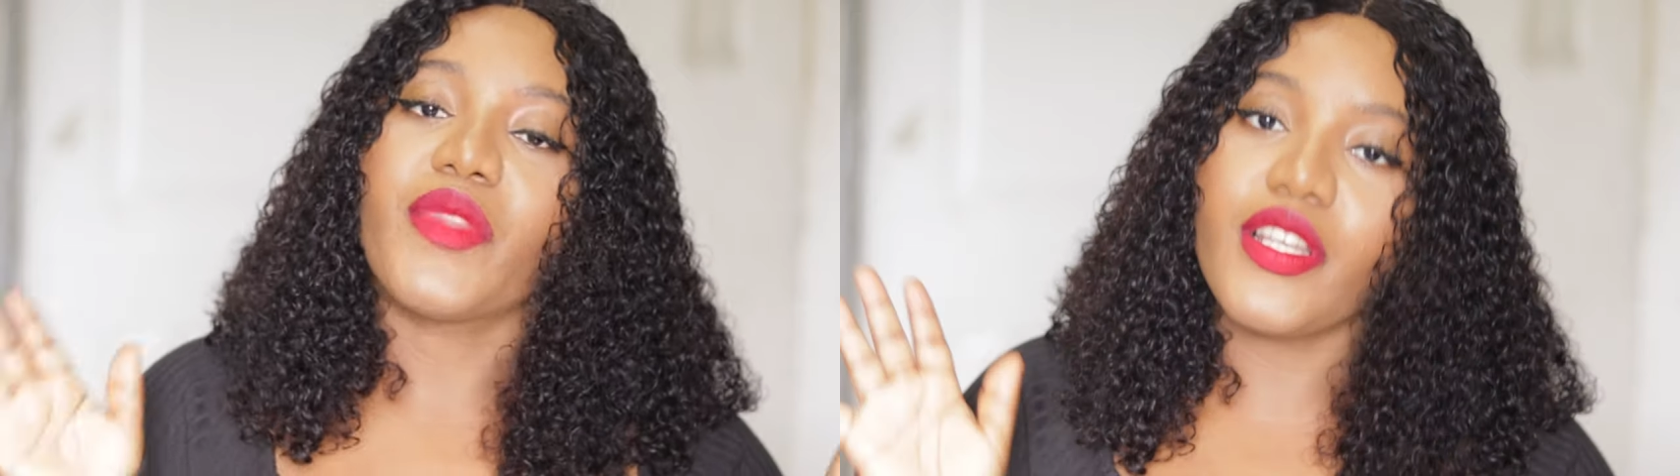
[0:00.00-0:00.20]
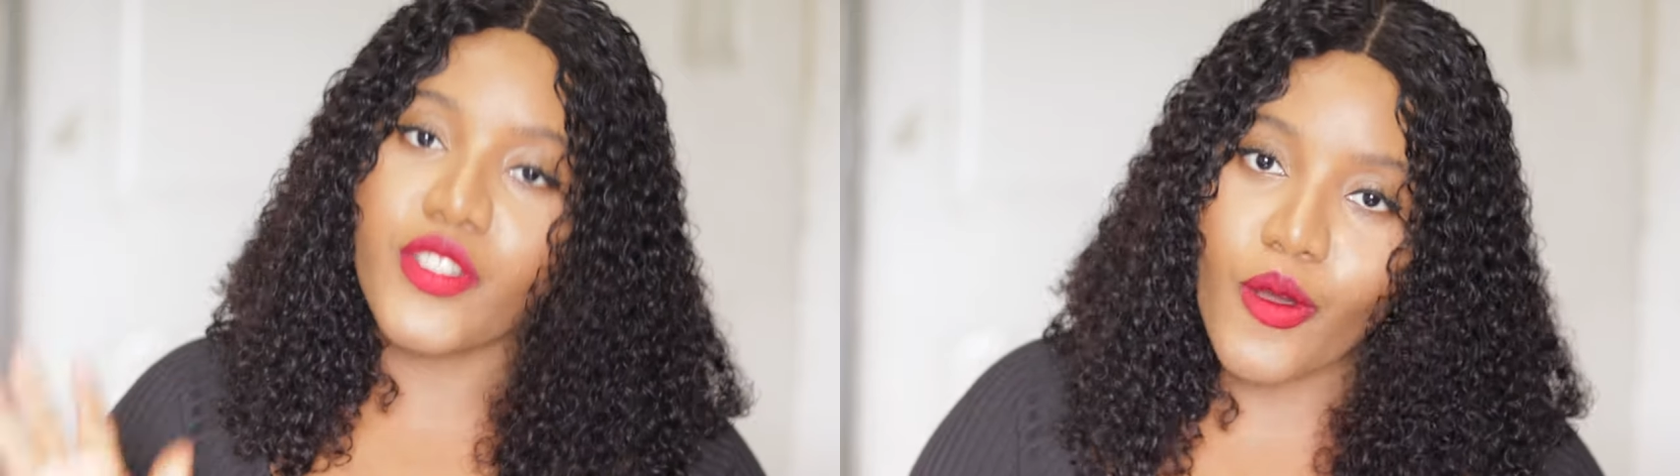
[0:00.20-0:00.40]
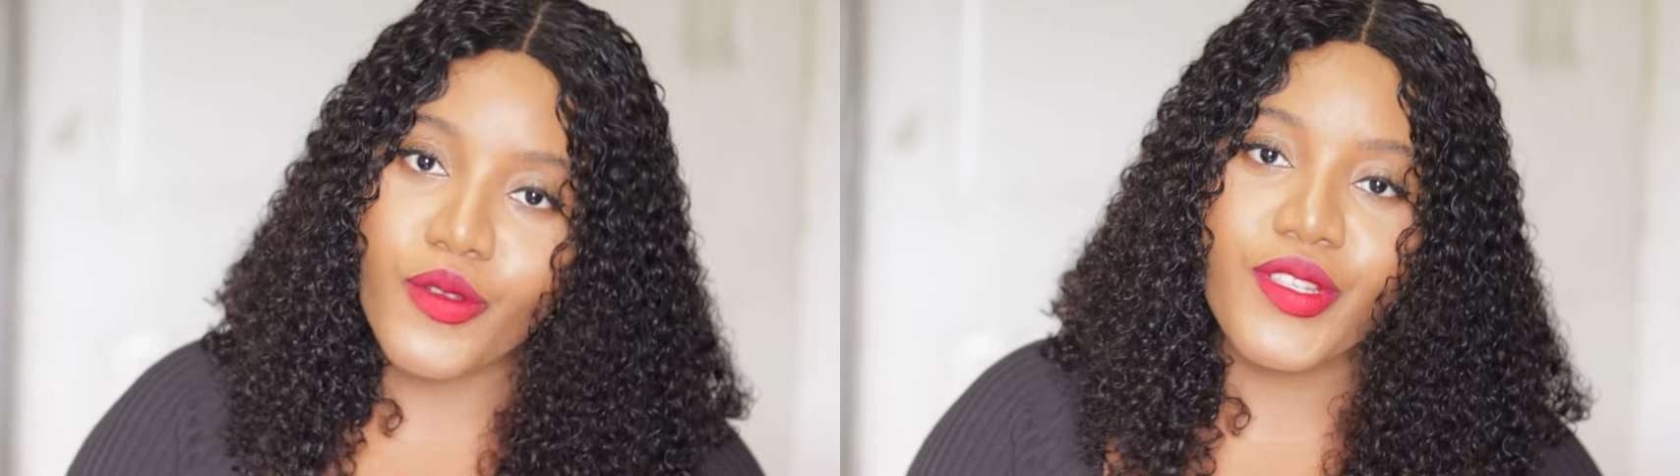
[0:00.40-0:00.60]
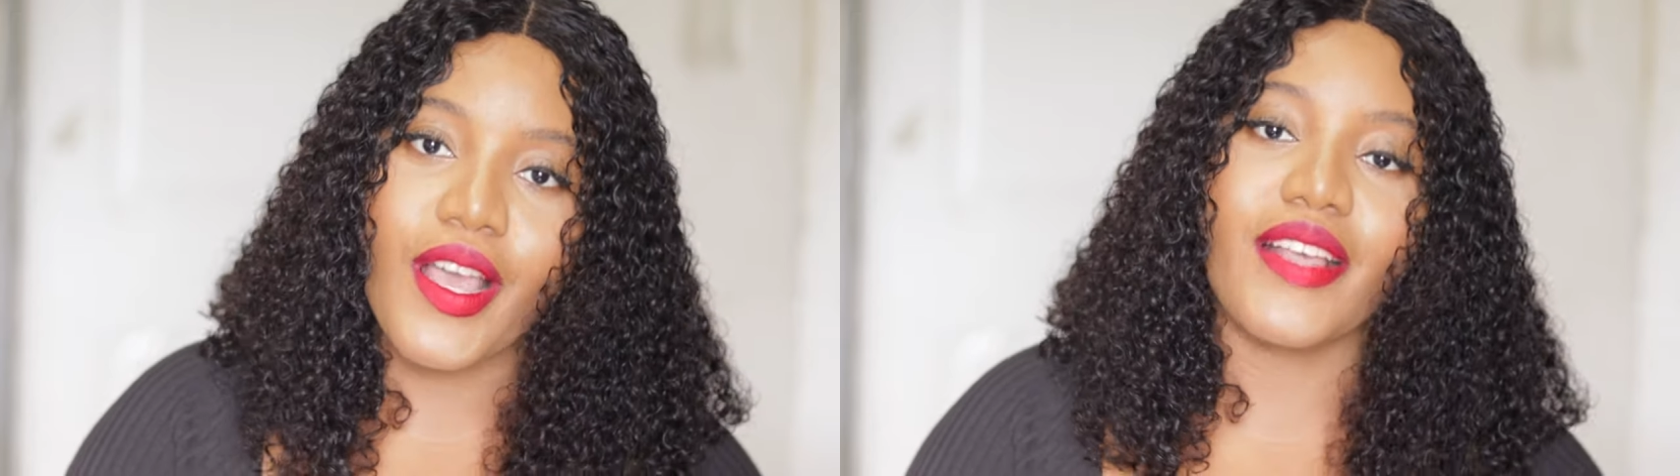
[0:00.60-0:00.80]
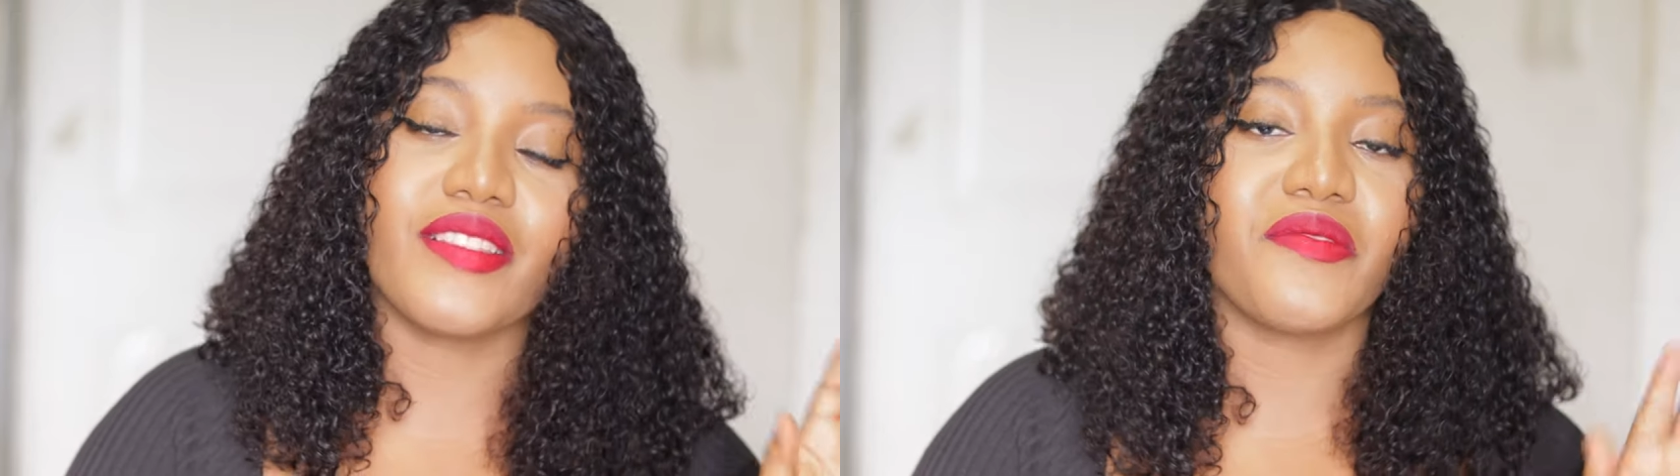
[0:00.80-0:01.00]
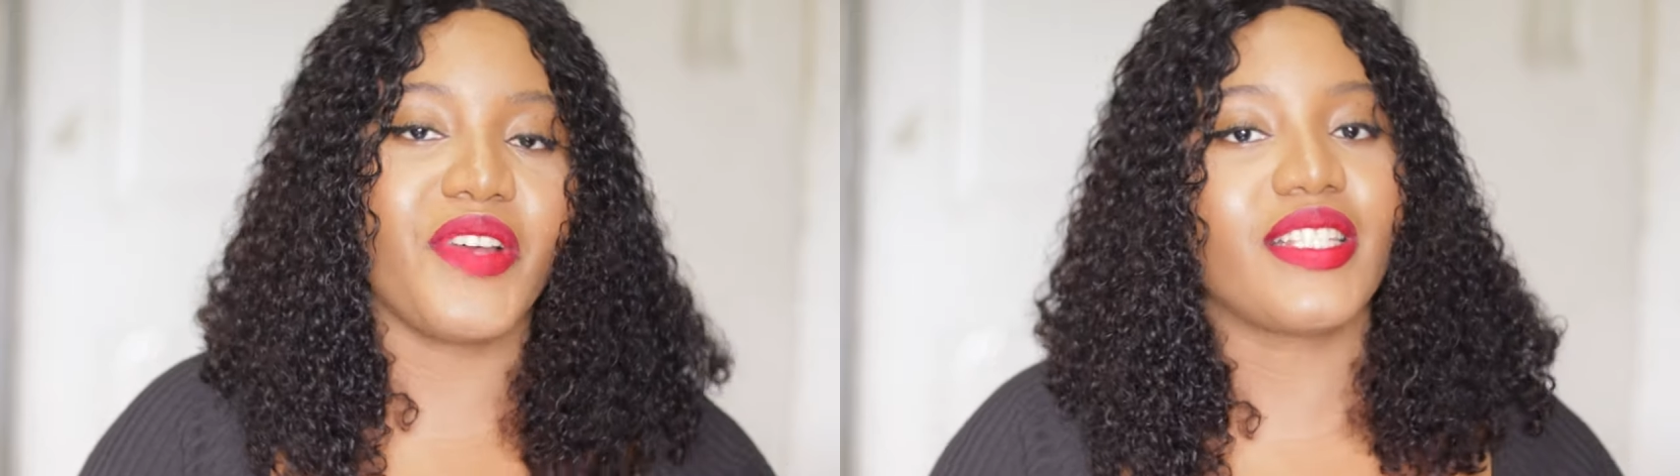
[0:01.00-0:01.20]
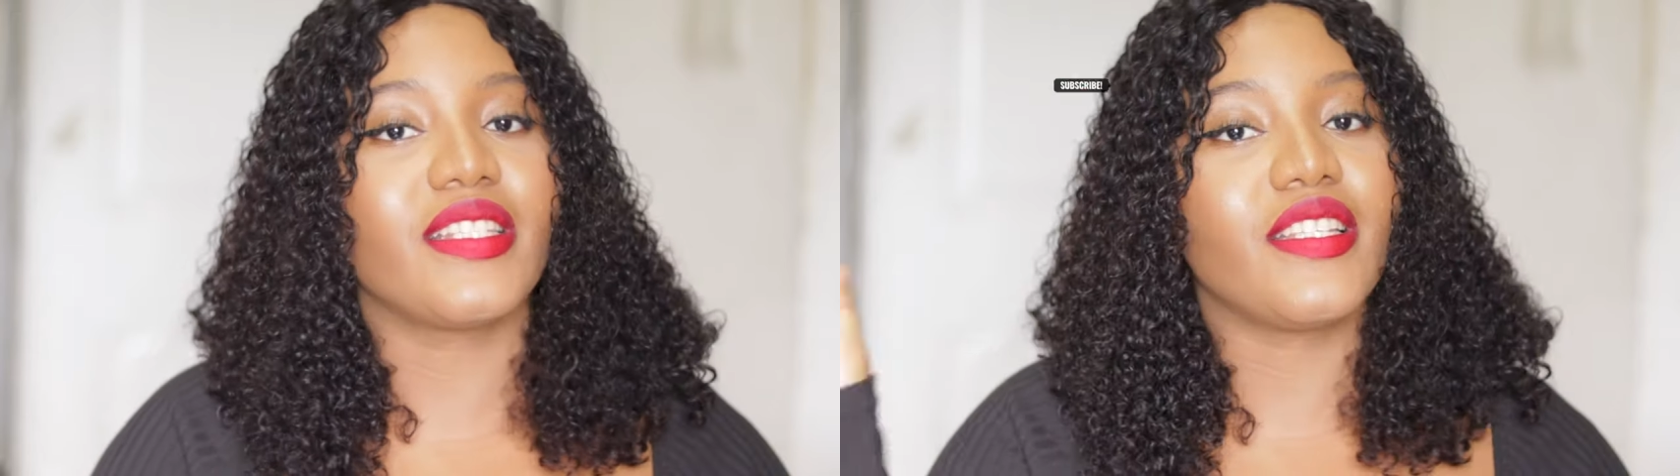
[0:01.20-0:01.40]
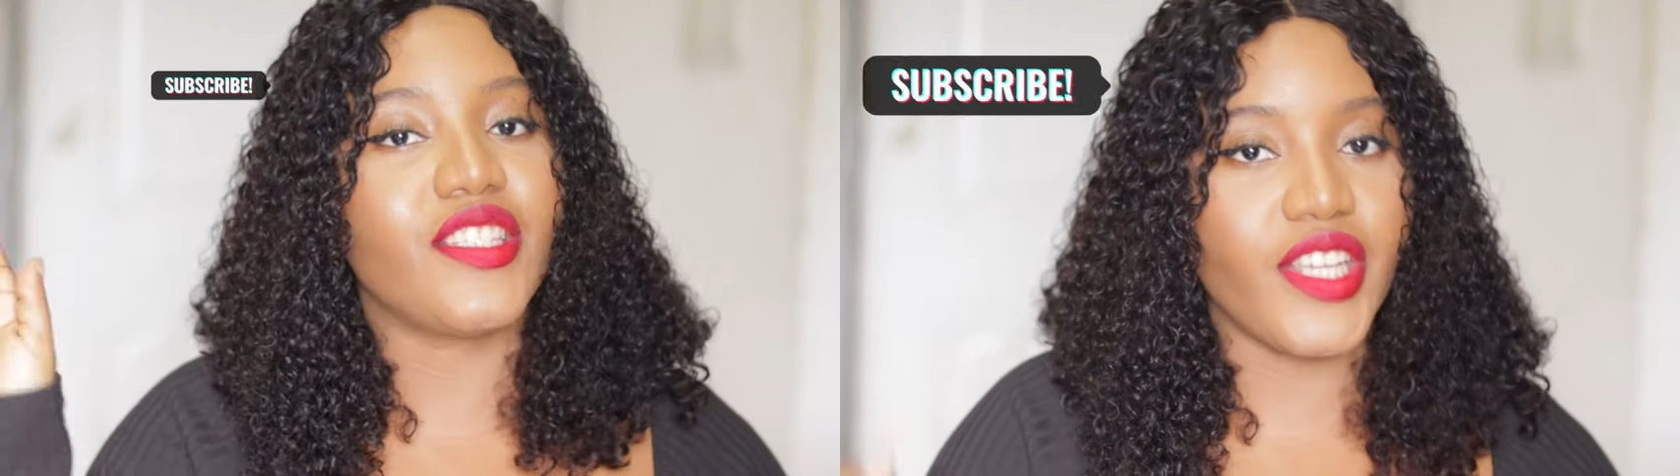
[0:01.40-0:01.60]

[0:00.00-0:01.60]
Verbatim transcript: It also has a Vaseline